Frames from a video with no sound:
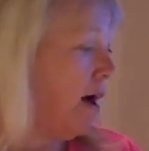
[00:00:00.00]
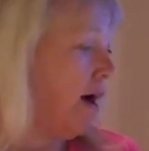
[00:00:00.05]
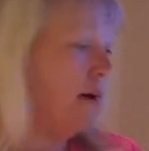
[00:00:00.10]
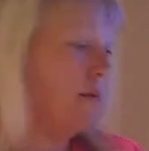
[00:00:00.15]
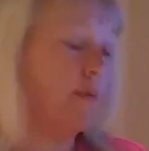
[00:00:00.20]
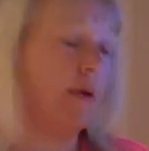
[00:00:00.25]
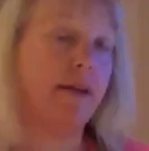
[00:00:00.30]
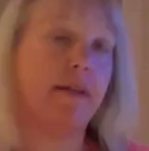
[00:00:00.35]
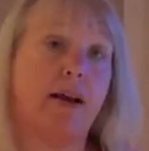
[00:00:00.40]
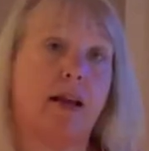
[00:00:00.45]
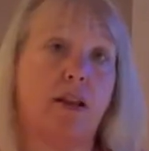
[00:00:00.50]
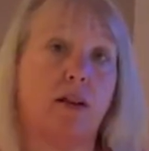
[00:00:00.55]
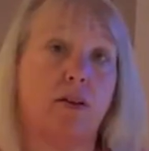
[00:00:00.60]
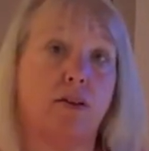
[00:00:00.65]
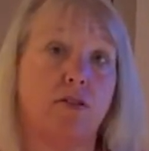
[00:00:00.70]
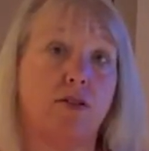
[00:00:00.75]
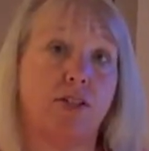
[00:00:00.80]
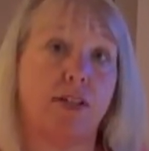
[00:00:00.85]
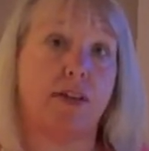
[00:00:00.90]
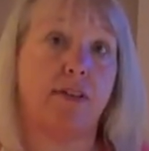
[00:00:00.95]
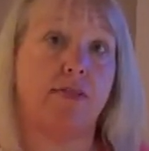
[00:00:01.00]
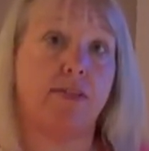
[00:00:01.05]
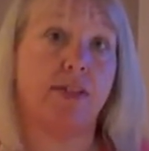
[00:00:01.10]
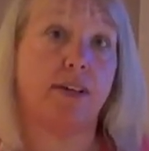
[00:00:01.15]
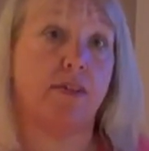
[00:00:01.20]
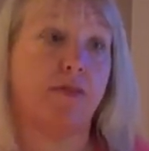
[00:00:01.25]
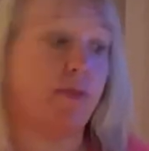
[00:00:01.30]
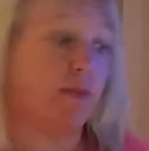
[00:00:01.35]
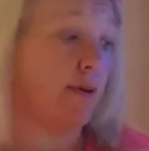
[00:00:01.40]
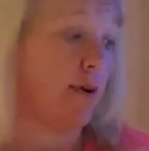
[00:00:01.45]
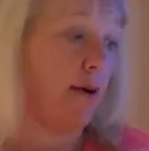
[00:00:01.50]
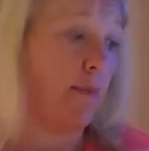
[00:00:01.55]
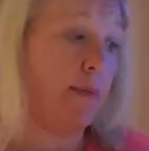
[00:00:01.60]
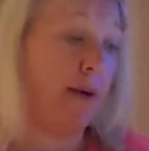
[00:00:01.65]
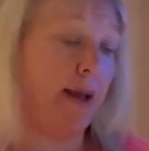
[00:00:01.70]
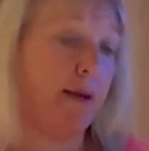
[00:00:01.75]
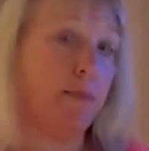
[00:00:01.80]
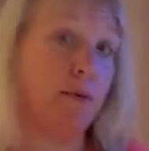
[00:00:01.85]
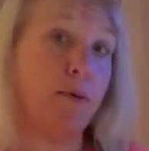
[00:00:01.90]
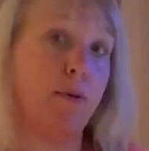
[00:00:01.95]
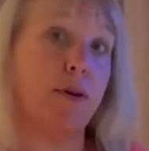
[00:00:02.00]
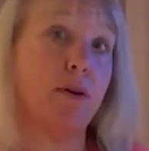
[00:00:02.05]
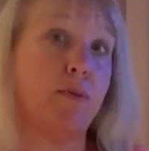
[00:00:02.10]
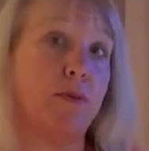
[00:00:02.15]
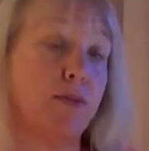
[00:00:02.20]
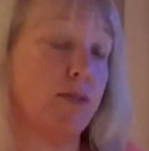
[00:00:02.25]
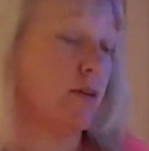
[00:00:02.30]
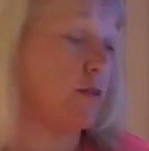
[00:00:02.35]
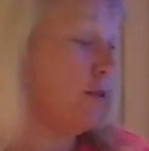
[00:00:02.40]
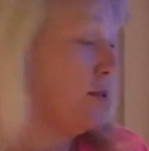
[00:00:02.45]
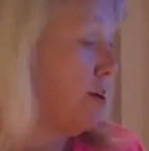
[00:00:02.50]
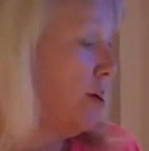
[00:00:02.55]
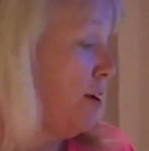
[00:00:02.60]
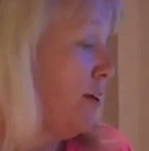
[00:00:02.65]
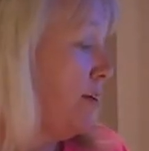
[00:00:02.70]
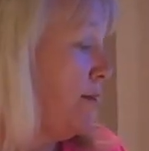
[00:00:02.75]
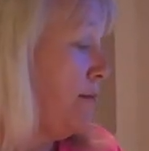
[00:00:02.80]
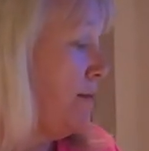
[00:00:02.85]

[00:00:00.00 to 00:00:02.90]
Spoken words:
We got little shelves here for our paperwork, which I'll show you in a